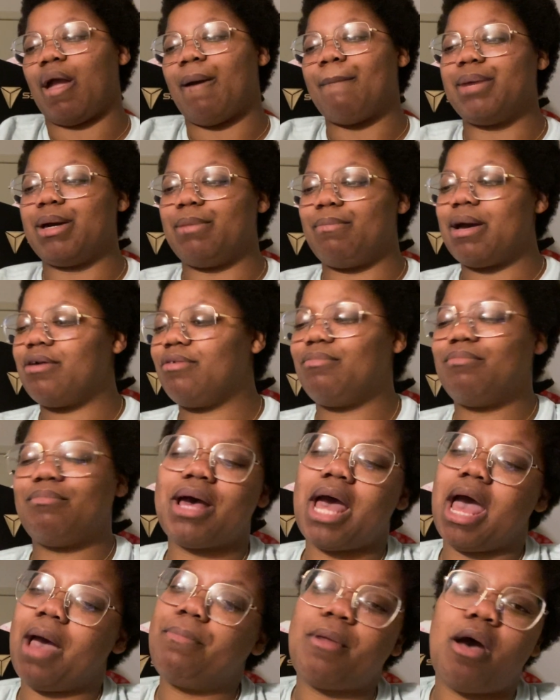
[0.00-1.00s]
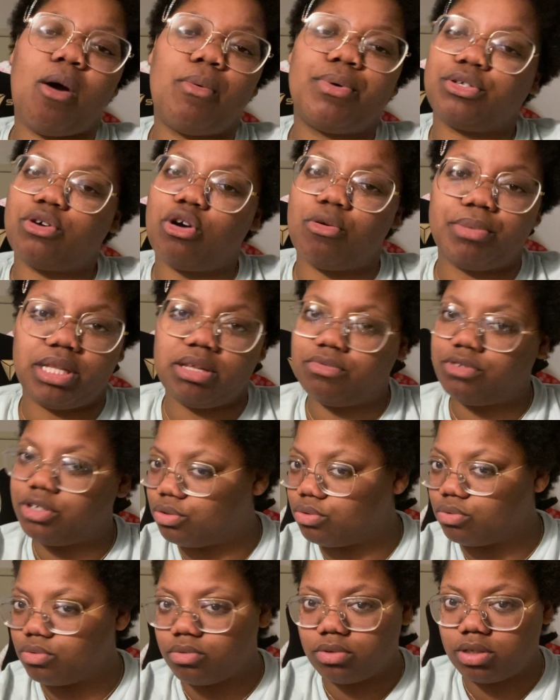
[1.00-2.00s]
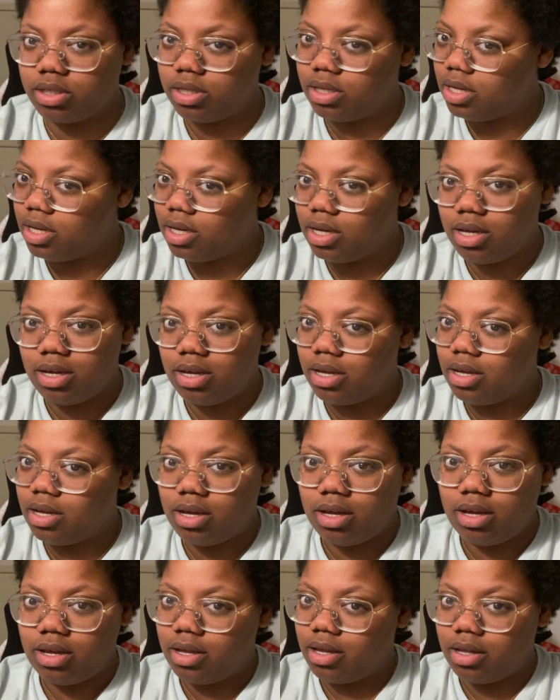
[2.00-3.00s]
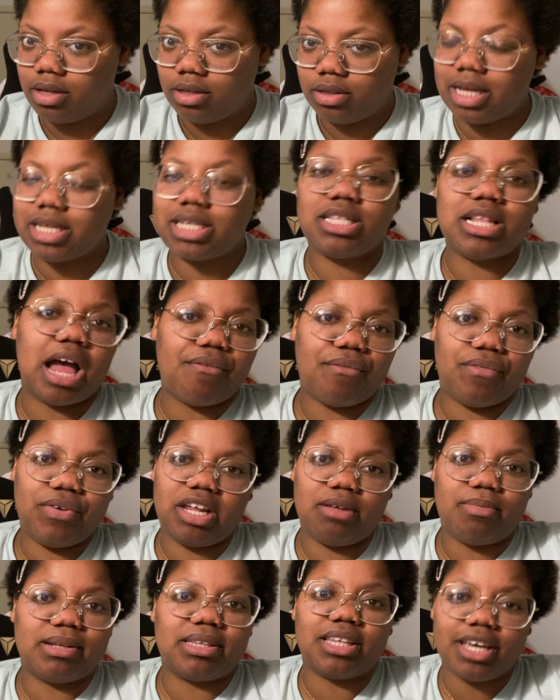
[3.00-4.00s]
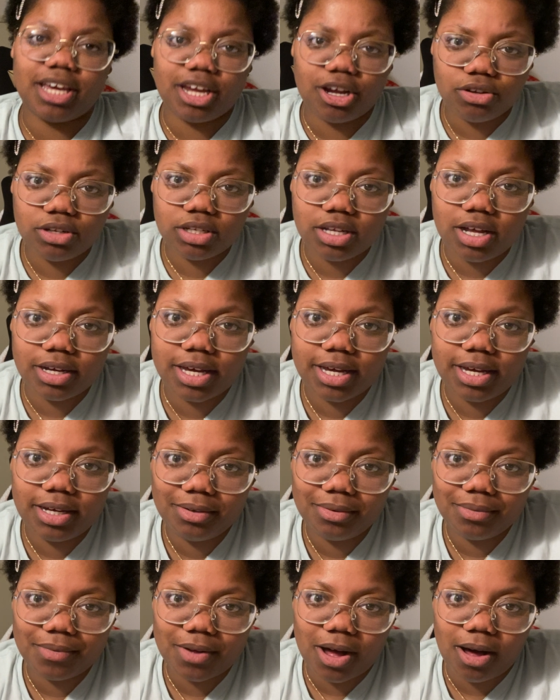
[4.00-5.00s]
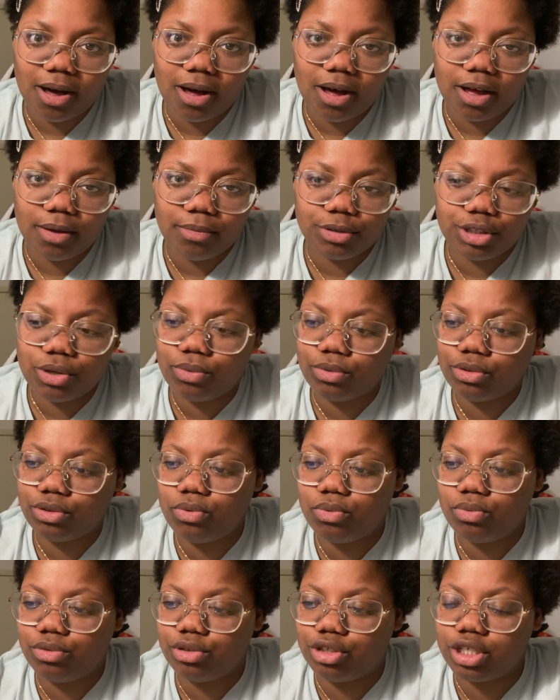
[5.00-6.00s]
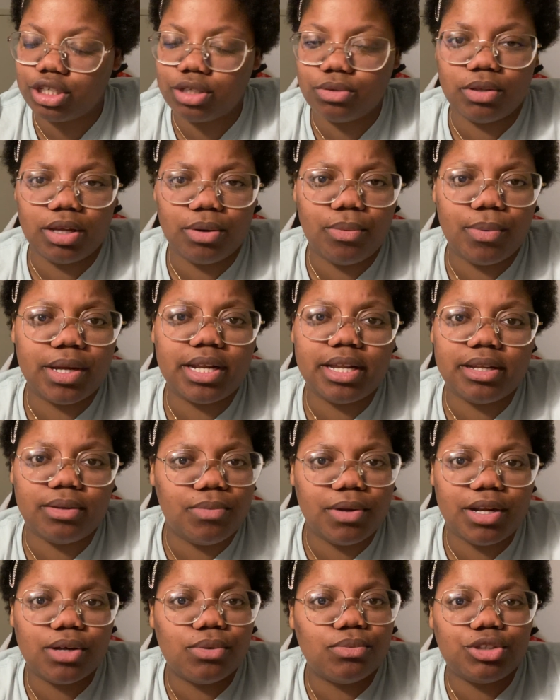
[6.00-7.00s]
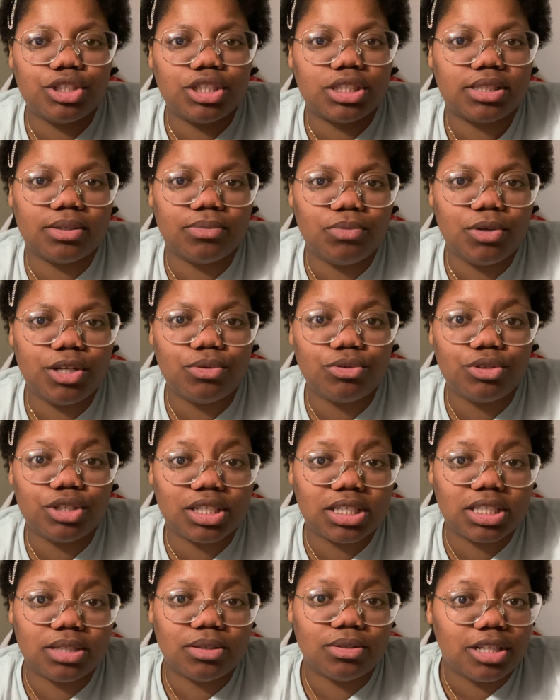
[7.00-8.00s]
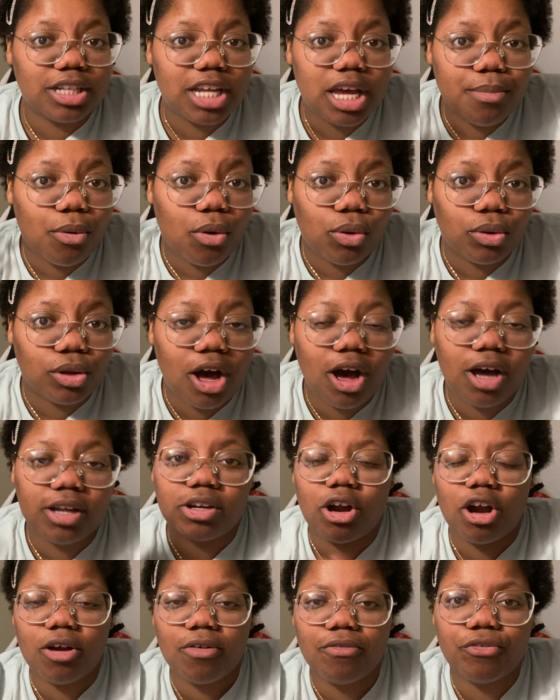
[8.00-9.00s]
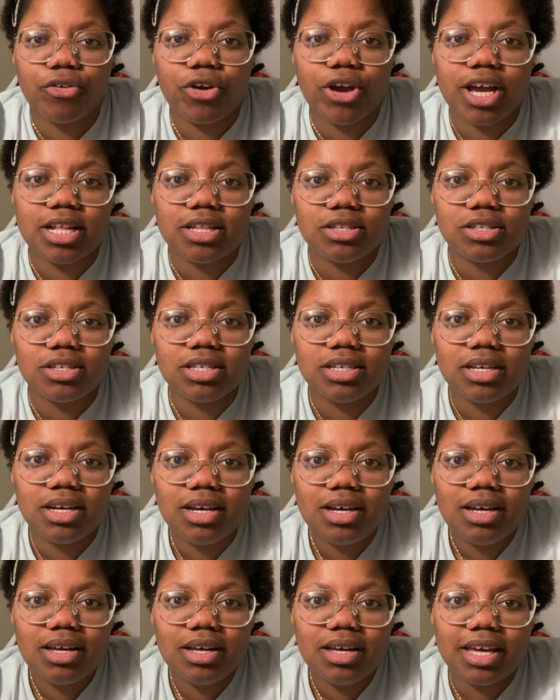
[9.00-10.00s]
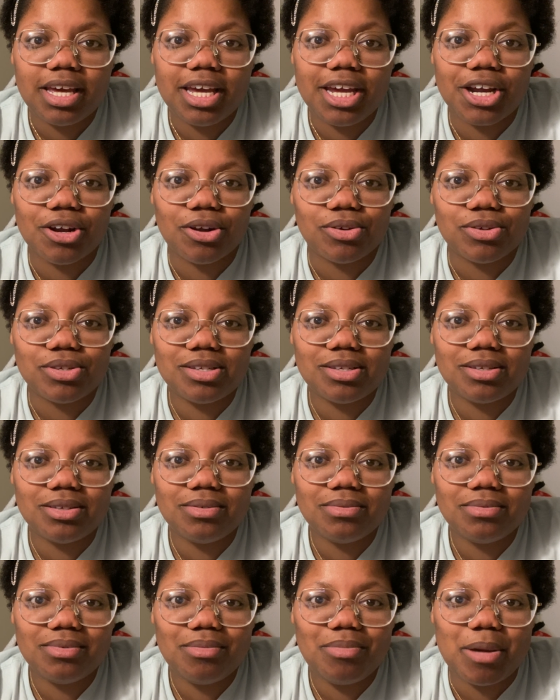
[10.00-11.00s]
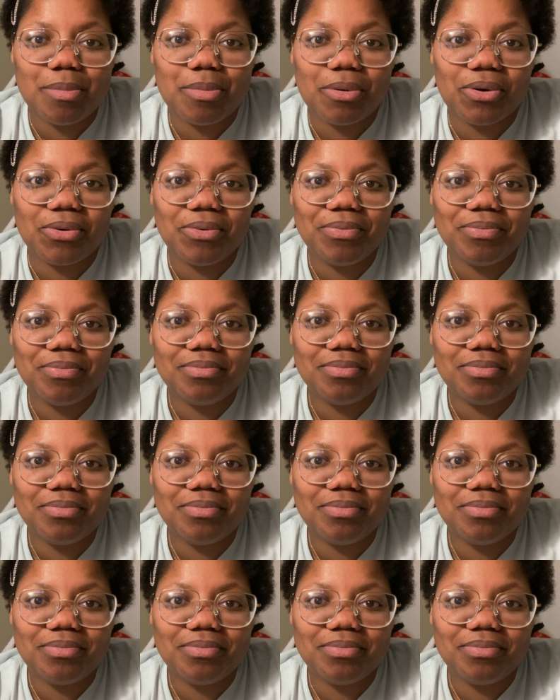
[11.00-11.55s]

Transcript: But I'm always gonna believe Jikook. Let's not forget about the ear sucking. We don't just nibble on our friends' ears, people.